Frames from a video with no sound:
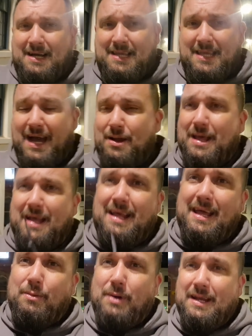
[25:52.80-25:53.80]
you go
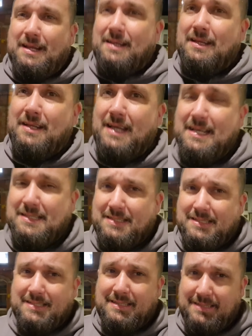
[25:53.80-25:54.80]
there when
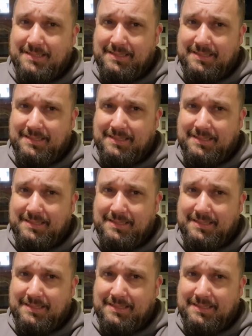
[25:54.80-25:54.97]
it's